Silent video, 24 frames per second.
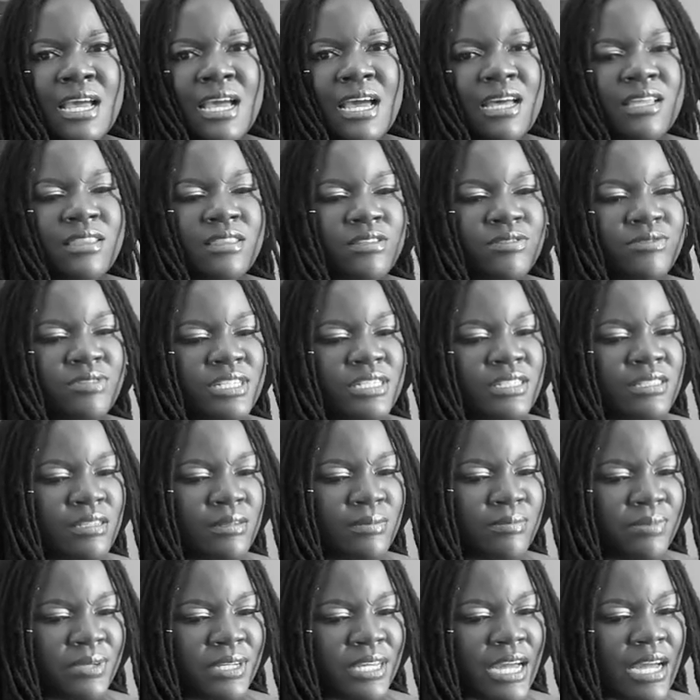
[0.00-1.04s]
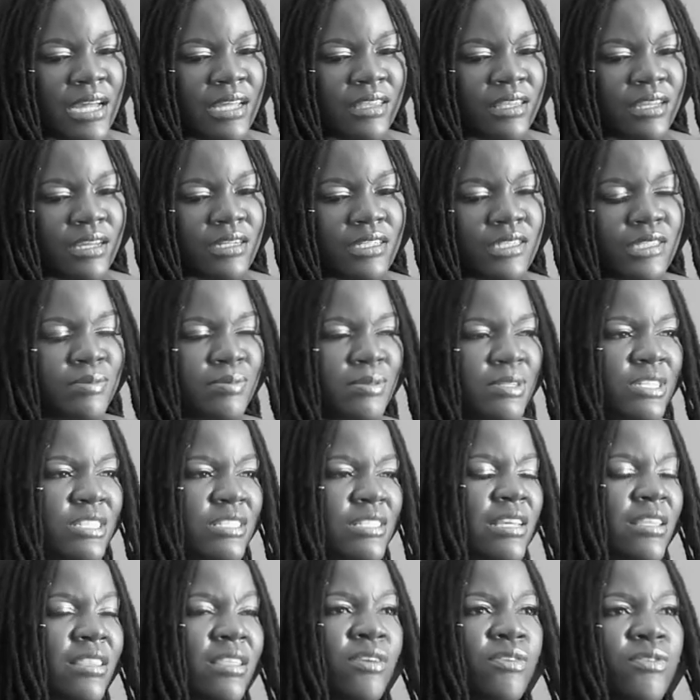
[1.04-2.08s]
And the reason behind that is because
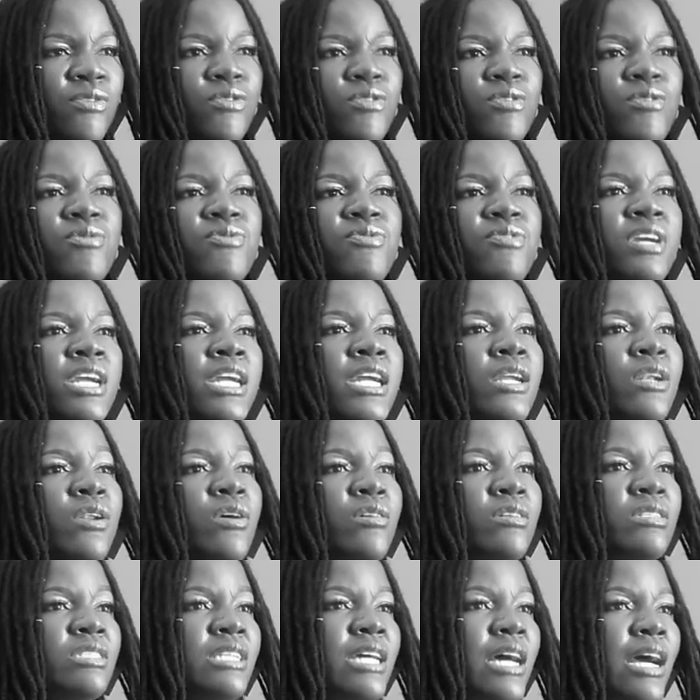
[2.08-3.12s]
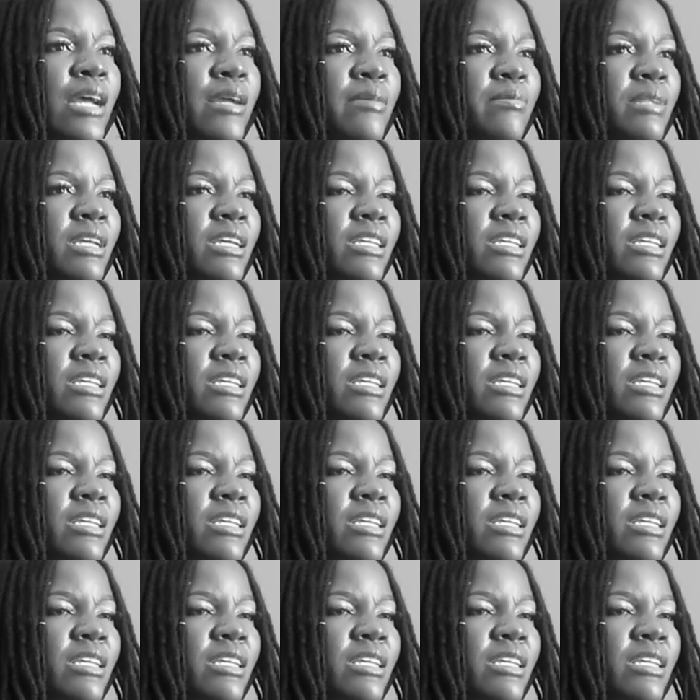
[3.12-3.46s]
I think for a very long time,